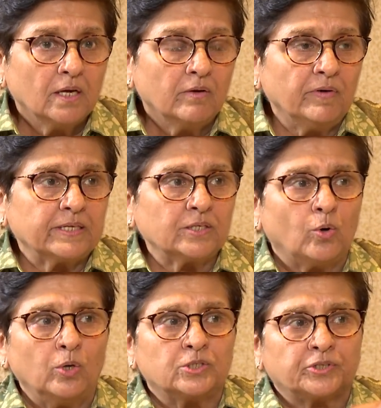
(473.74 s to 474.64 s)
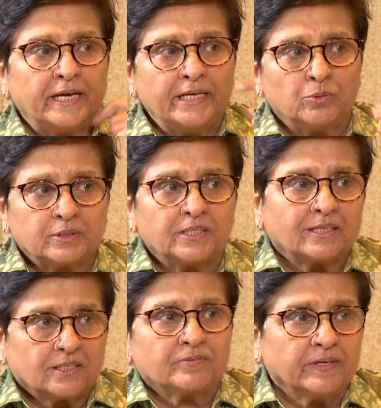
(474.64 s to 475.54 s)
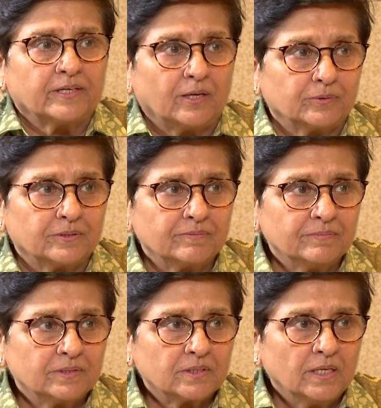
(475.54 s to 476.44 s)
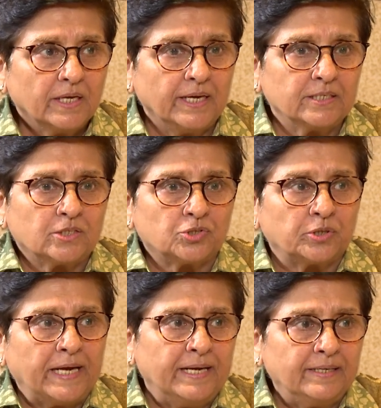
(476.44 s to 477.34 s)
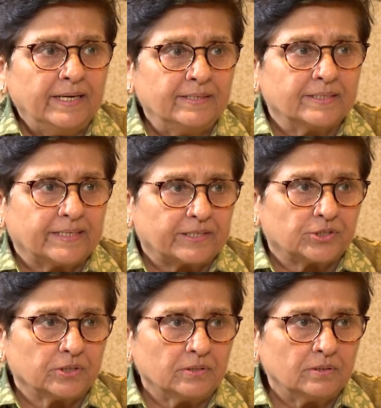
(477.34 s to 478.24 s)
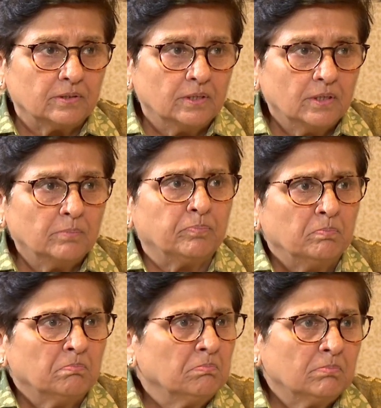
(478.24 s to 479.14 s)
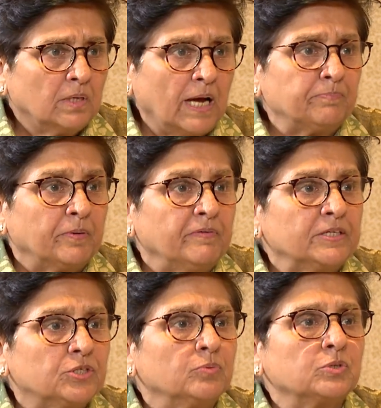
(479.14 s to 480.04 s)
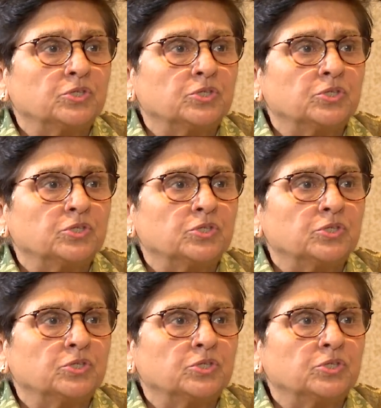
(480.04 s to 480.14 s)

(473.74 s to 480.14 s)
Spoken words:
Whereas the whole training was the other way around. Is train in detection and prevention was